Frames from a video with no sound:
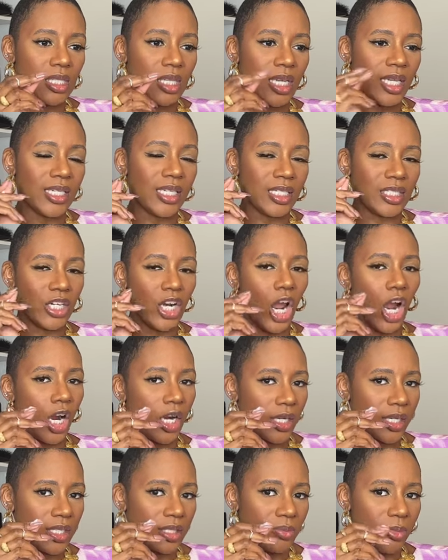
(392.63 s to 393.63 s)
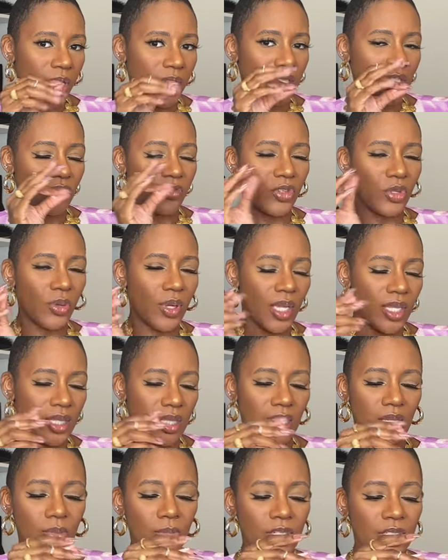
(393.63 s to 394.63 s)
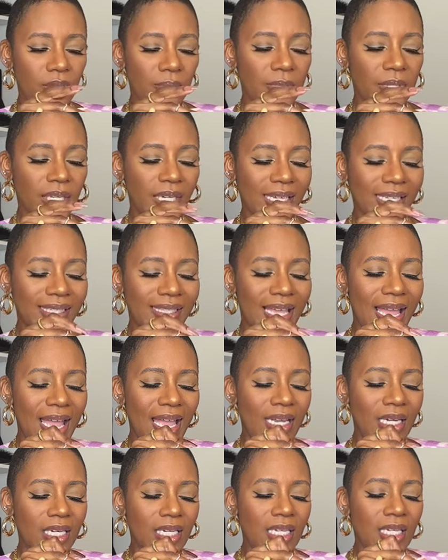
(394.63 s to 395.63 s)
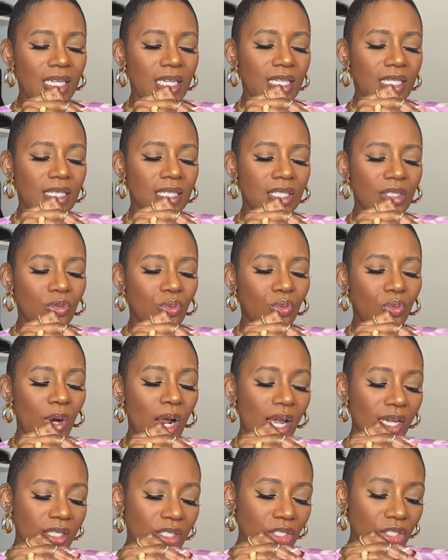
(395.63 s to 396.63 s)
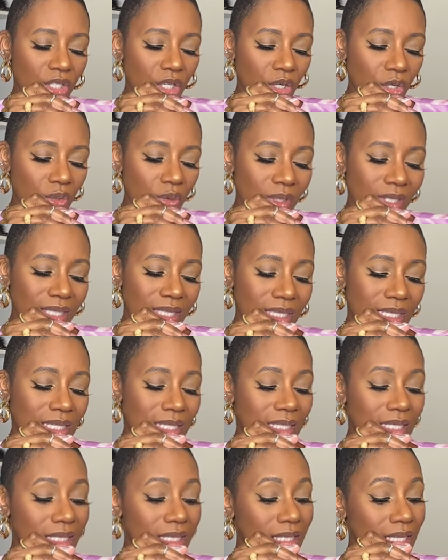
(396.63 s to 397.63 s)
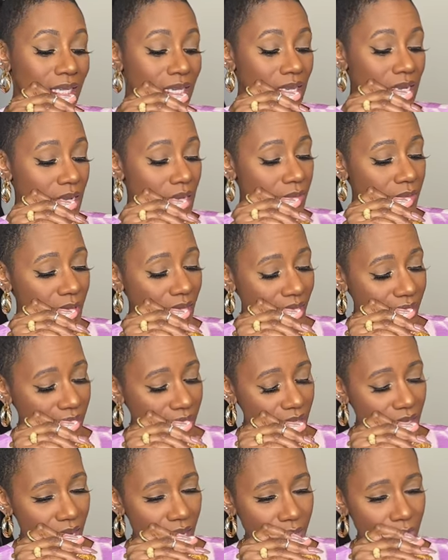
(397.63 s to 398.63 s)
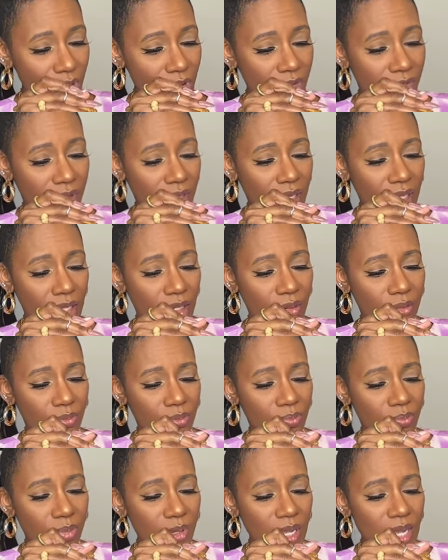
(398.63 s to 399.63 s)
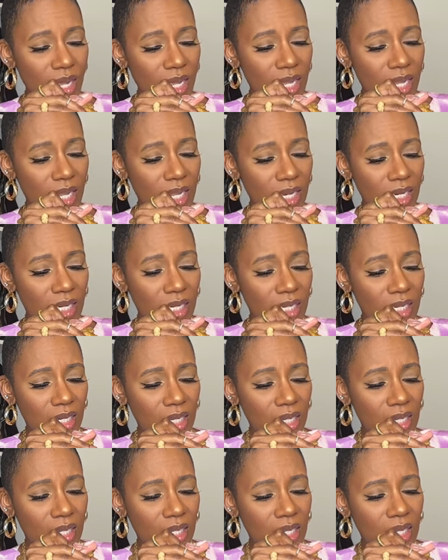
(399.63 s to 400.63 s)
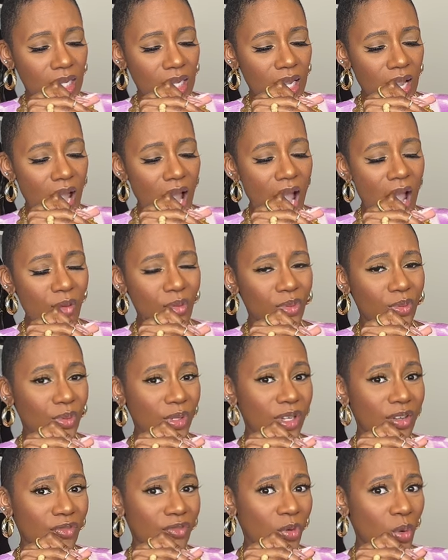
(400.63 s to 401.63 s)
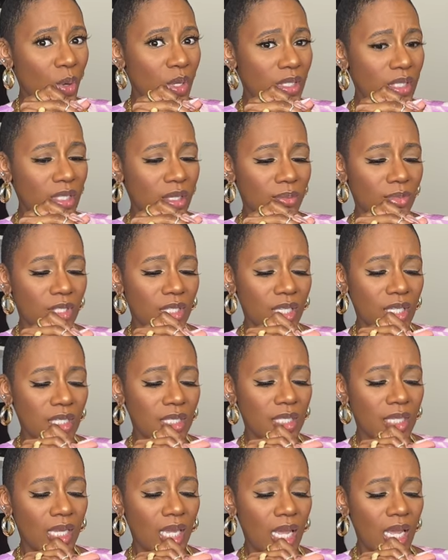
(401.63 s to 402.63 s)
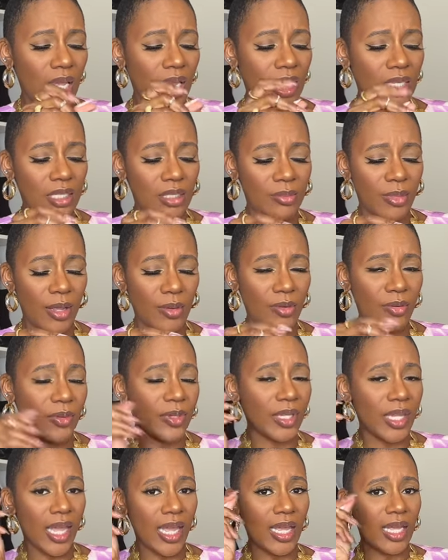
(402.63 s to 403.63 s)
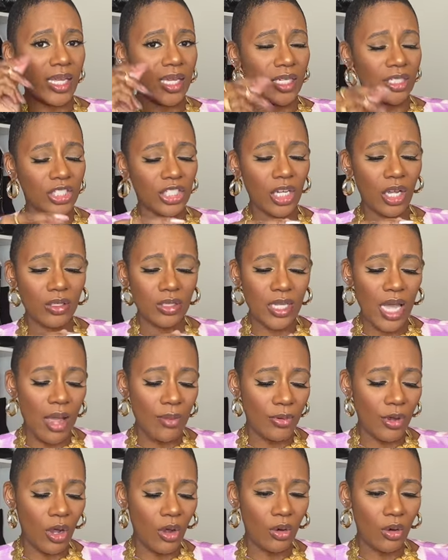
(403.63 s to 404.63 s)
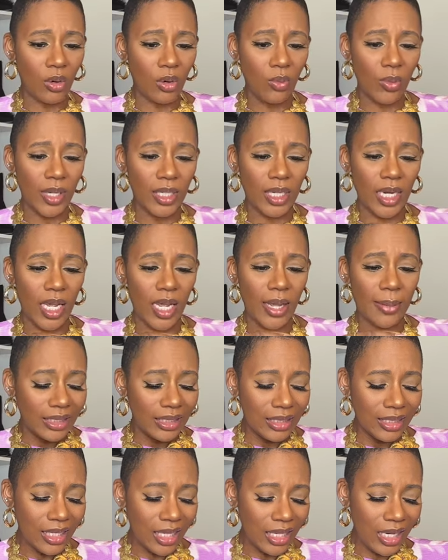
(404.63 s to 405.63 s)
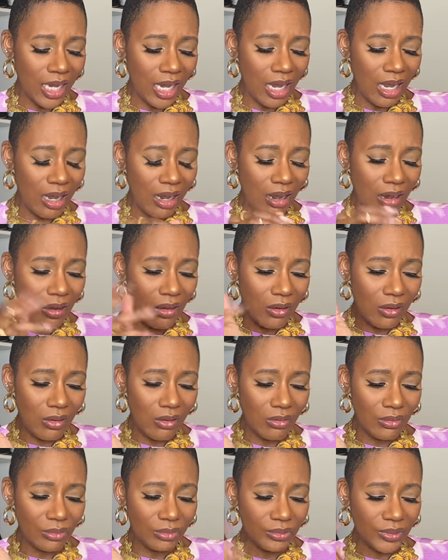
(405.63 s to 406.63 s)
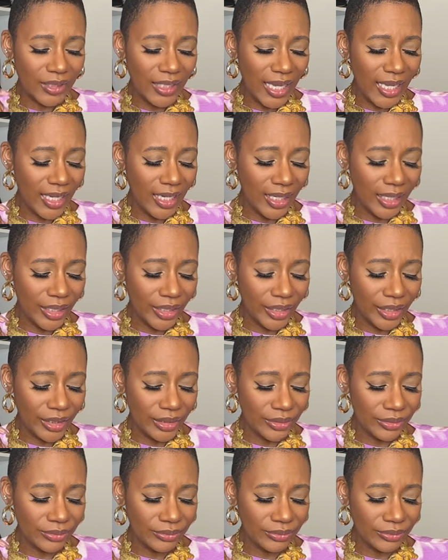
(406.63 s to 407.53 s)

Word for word: it doesn't hurt as much if you hit them or something like that. These rhinestones seem like they're not moving, but I would reinforce them just in case, maybe with like a gel top coat or whatnot. You know, they're here.